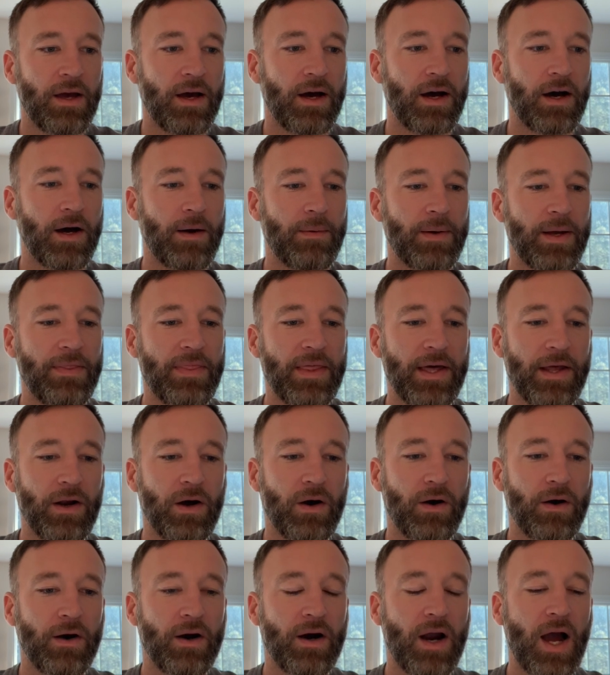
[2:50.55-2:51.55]
And then
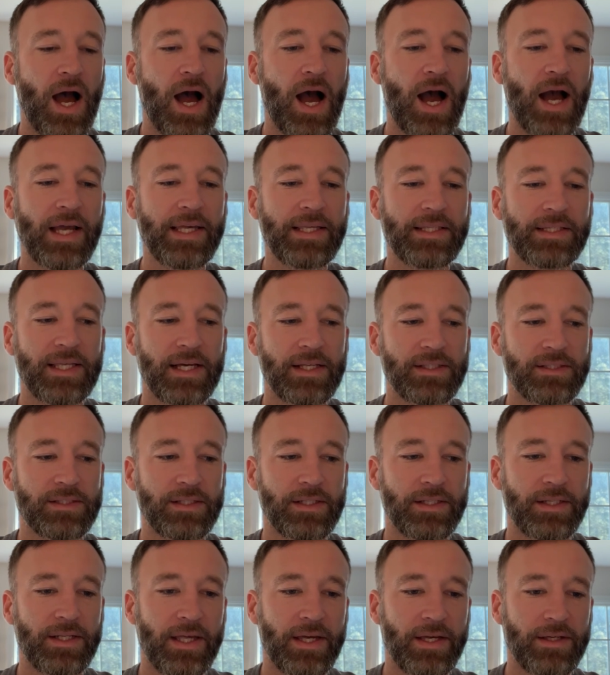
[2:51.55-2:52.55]
our high
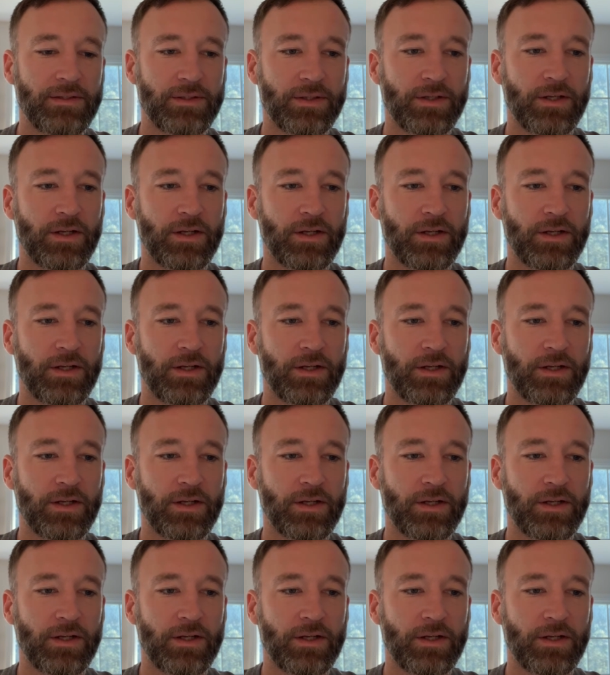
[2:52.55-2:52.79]
intensity days are